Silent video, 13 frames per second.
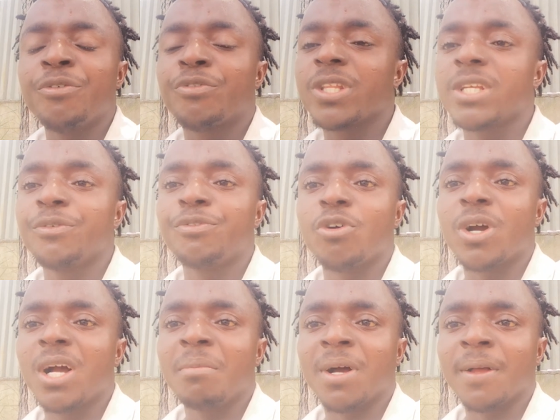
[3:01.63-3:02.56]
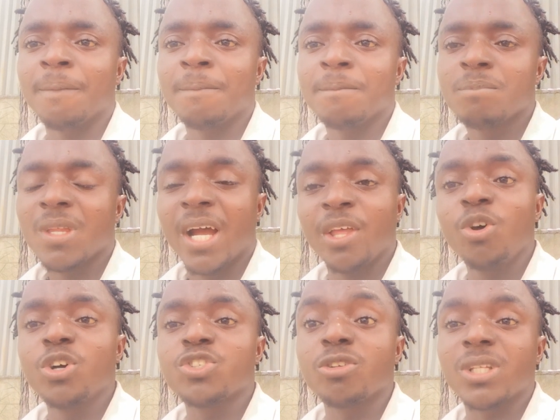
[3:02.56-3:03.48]
everything for karma. I
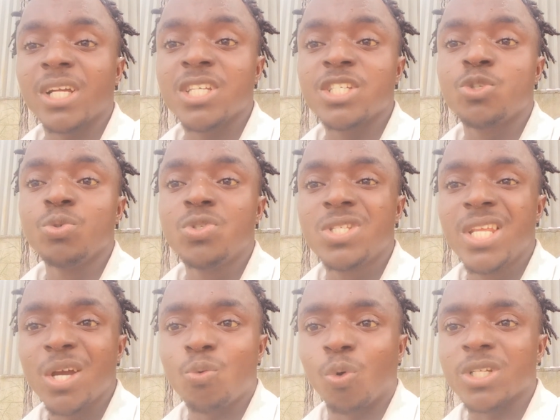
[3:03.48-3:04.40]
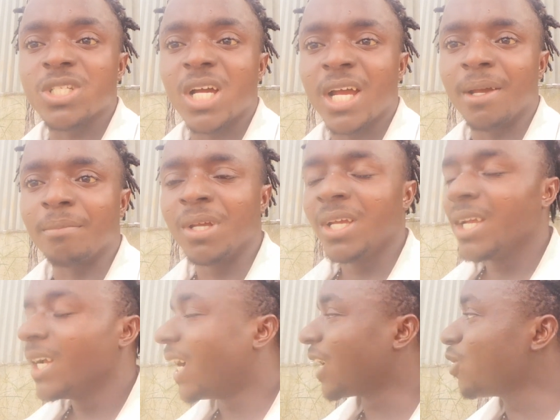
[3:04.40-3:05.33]
know sometimes it will take what time.
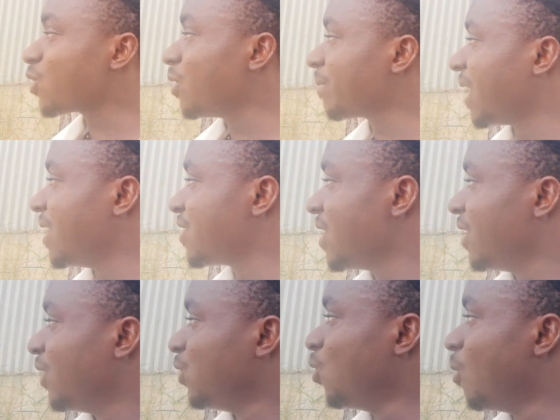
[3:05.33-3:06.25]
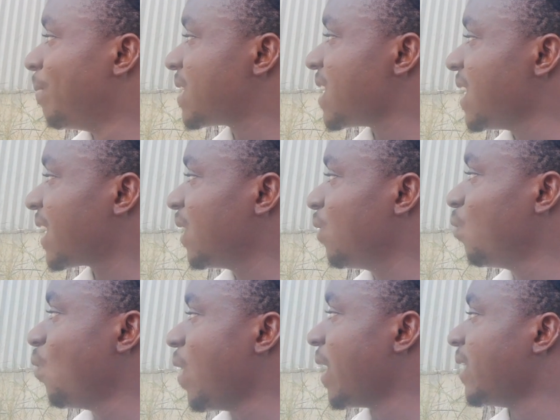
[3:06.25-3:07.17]
I know sometimes you'll be
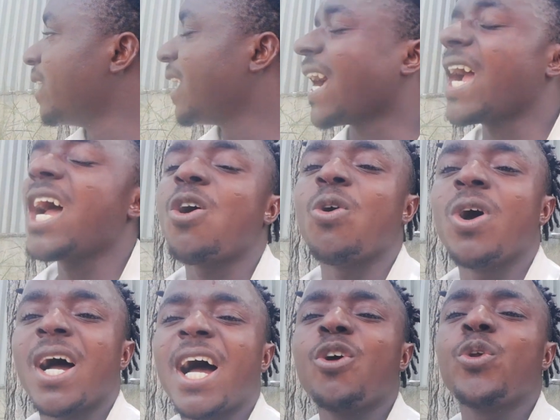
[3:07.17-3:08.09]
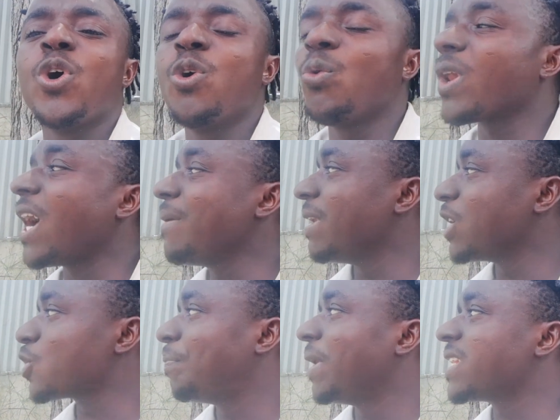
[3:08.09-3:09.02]
thinking, when? How? How long will I be
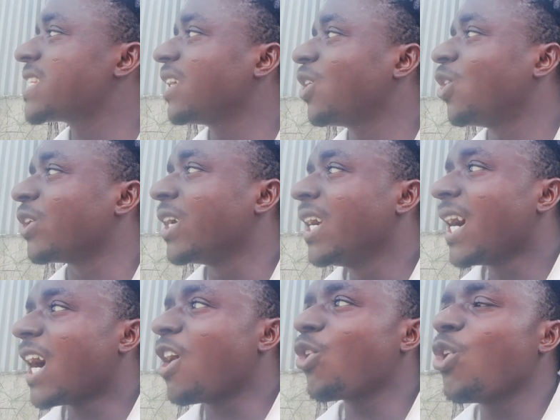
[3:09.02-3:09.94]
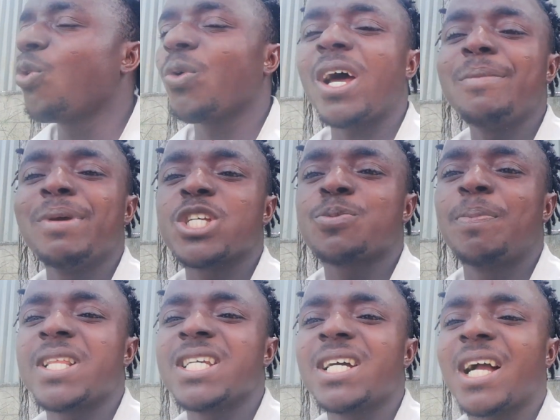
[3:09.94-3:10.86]
expecting God? How long will I be
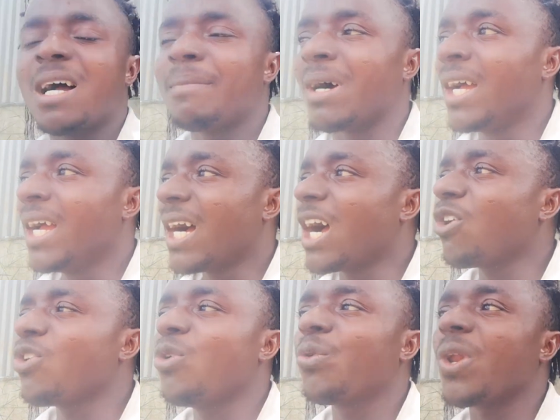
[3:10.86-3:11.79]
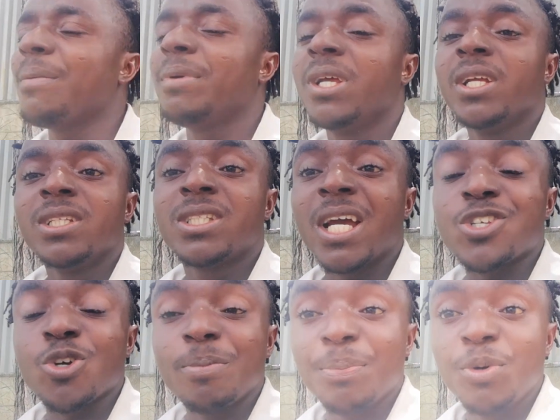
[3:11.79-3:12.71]
expecting karma? How long will I be... There are
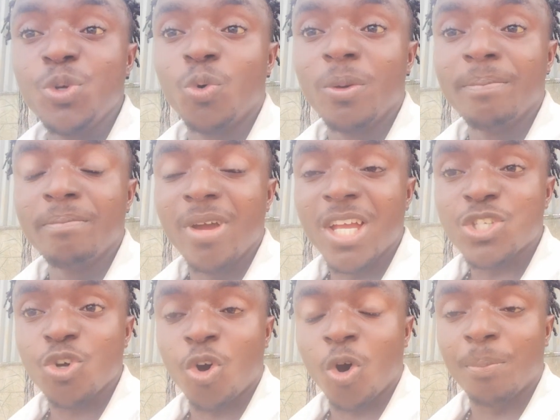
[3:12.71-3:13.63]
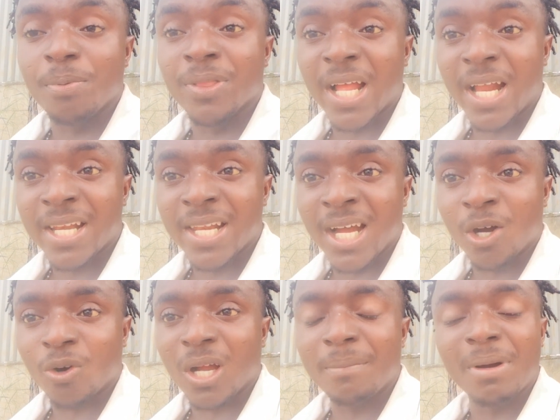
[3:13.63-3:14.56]
some people you will mess up.
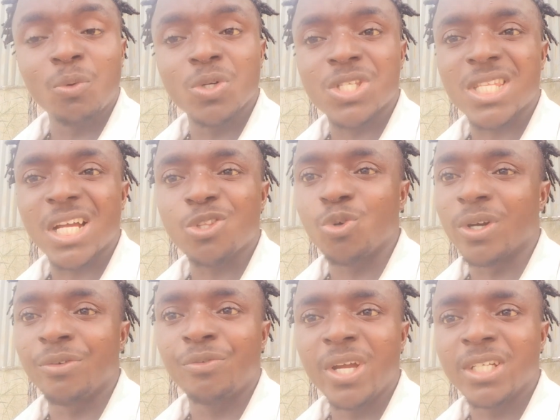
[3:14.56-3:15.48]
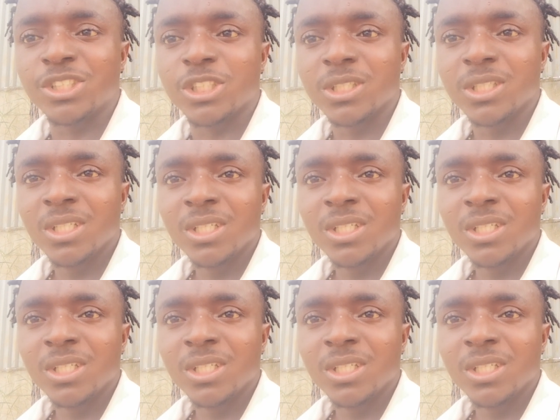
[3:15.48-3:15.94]
Now, karma will start to revenge.